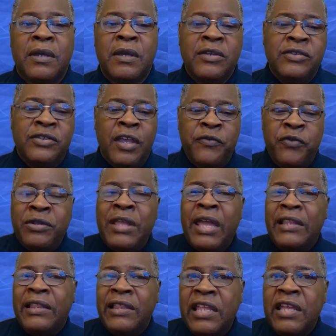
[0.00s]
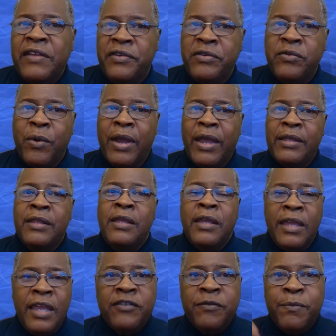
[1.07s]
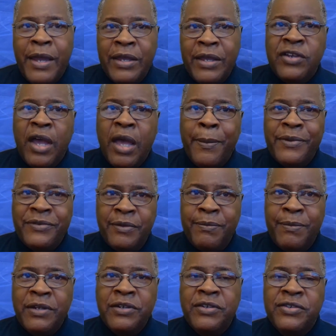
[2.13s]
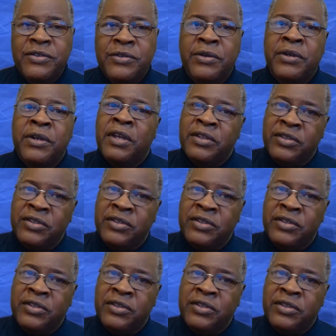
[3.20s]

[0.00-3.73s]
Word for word: See, if you're not living right, it's my job as a minister